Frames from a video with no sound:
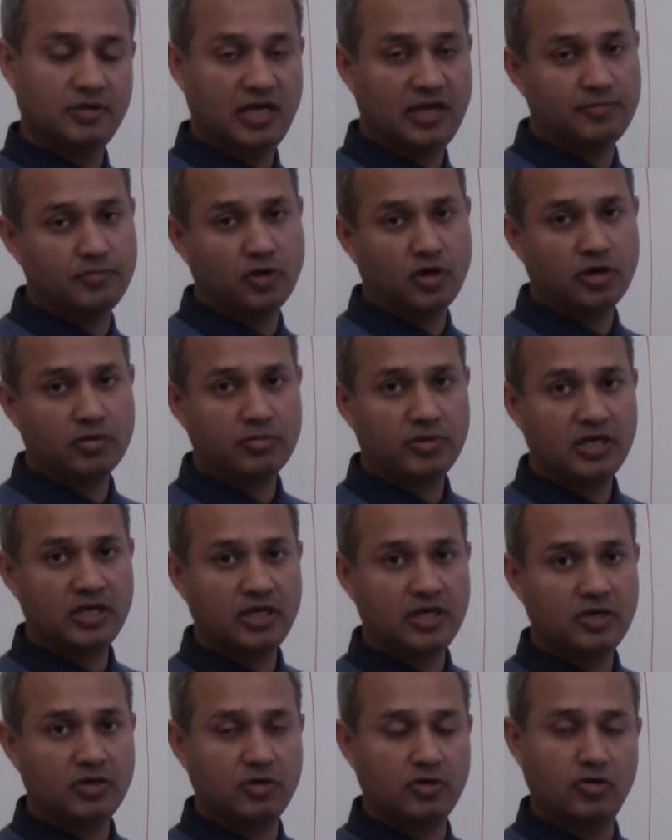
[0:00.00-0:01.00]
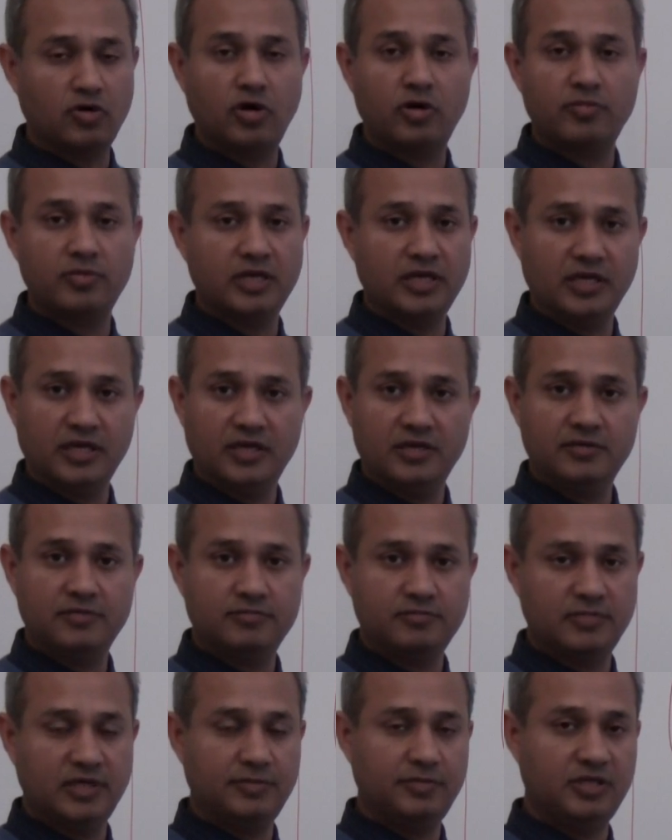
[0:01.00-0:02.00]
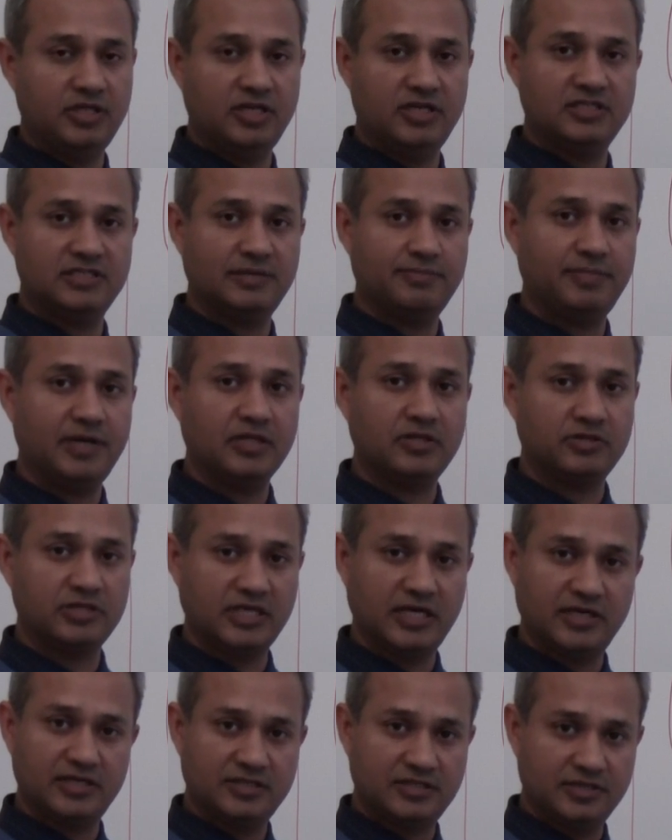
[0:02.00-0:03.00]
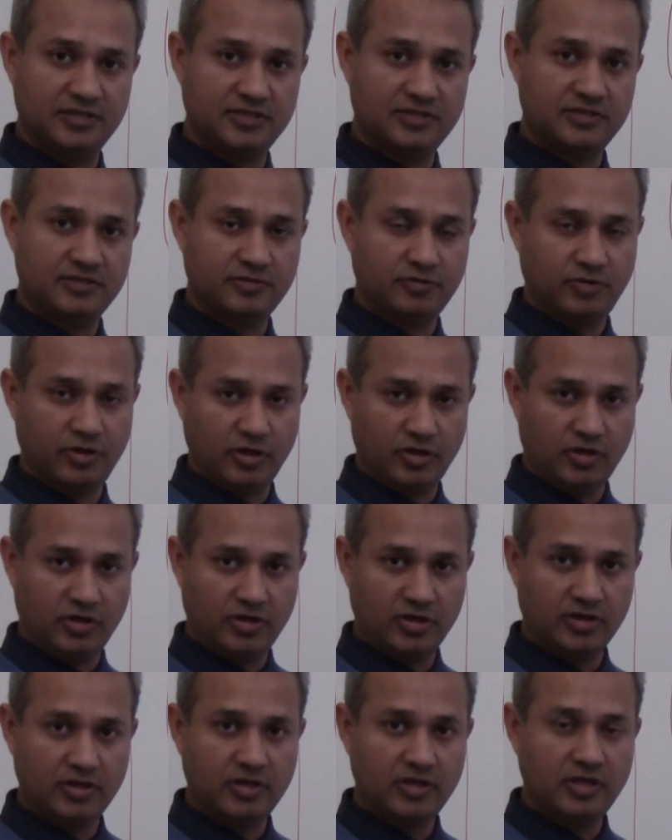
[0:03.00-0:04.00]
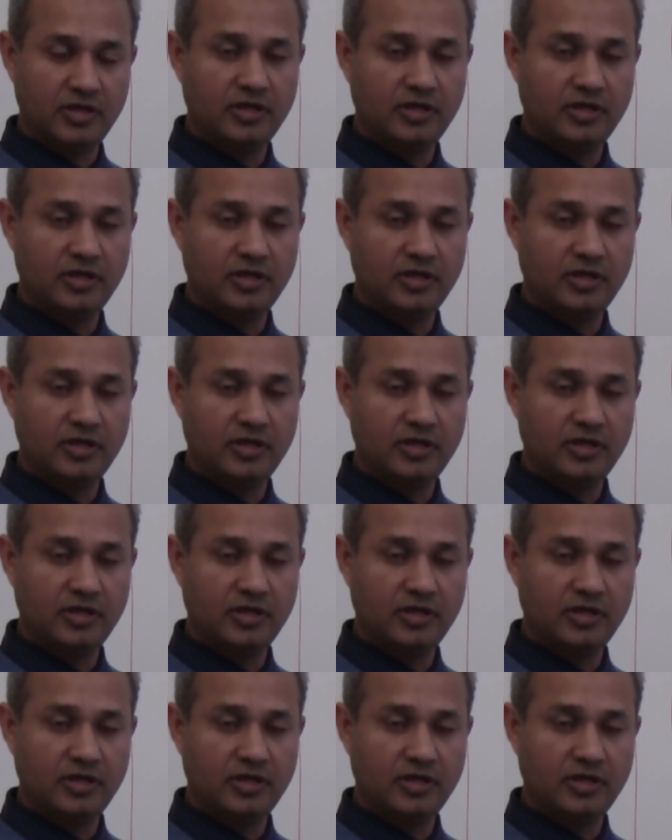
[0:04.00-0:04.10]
abnormally or normally, maybe there is a pathogenesis going on,